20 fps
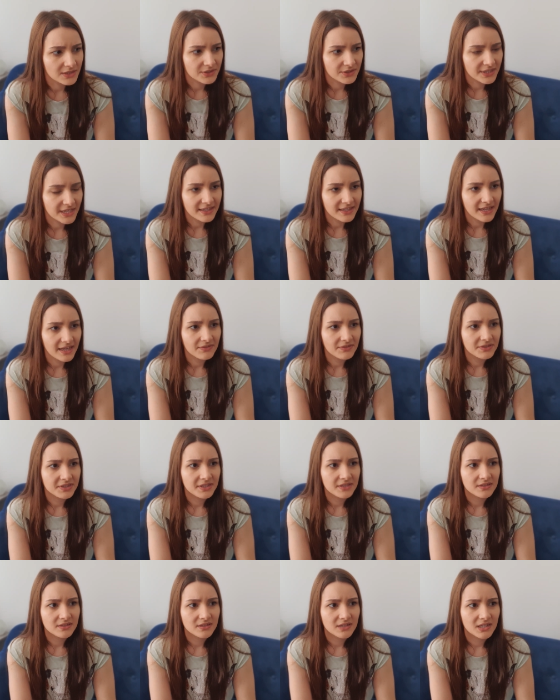get
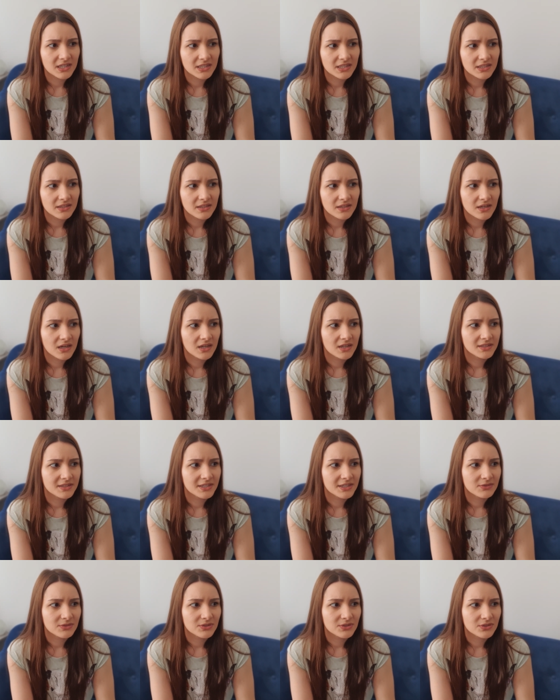everything done.
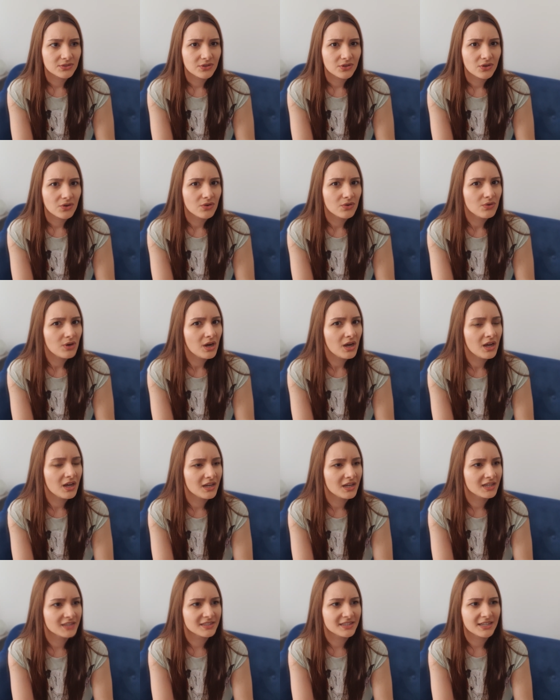There was
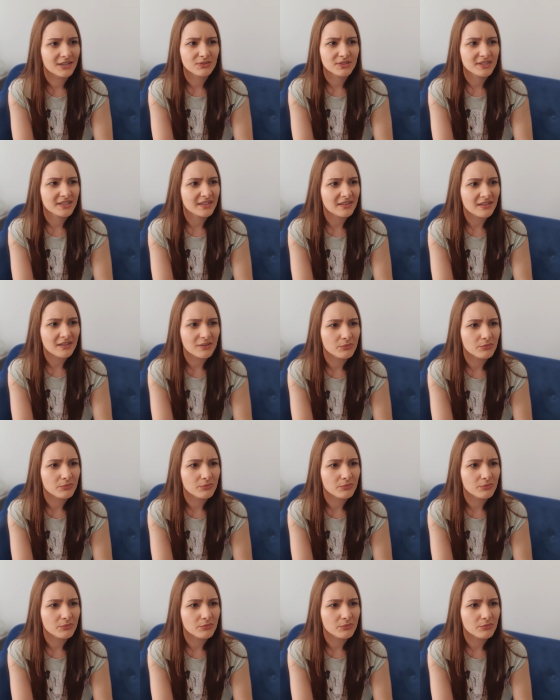nothing